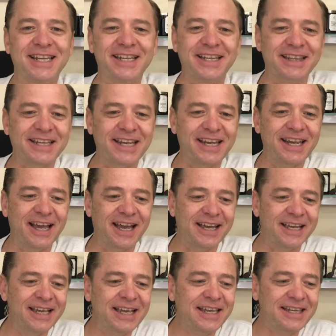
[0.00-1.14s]
that
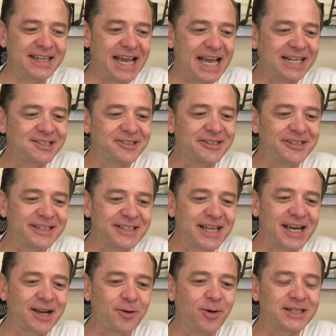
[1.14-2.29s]
the answer to
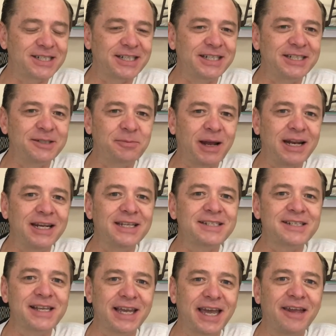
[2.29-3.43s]
that question is by
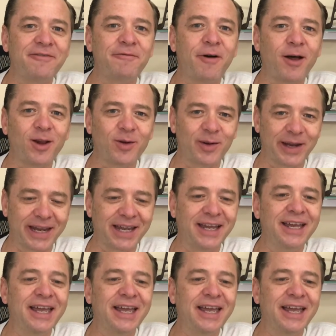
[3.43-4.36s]
listening and following.